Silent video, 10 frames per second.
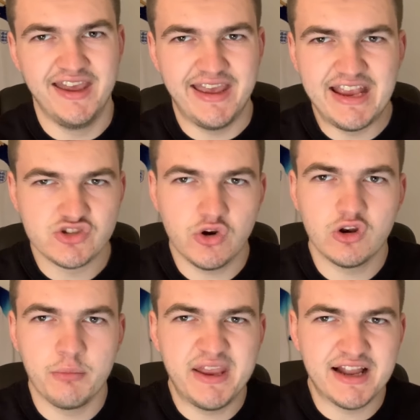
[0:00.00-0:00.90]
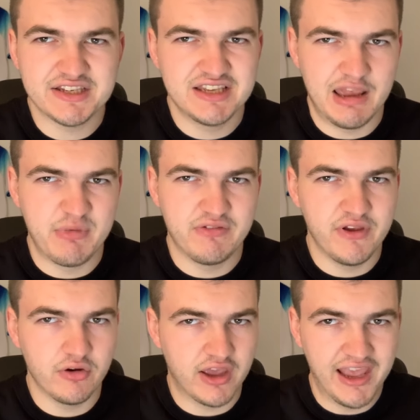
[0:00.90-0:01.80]
He's not going to be that sitting
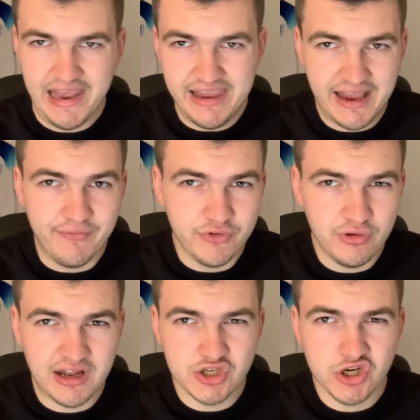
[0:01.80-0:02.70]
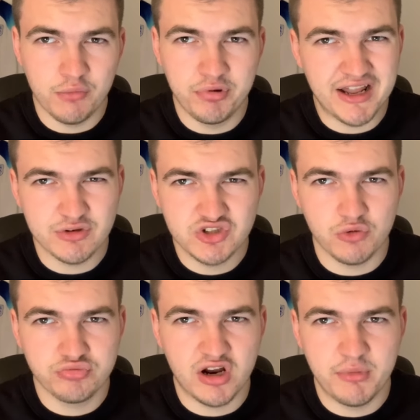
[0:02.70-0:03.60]
midfielder. He can do that job, but that's
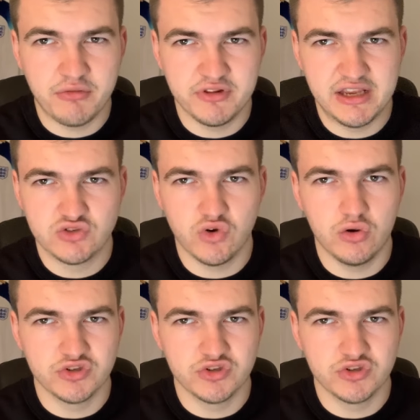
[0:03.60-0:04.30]
not primarily his role.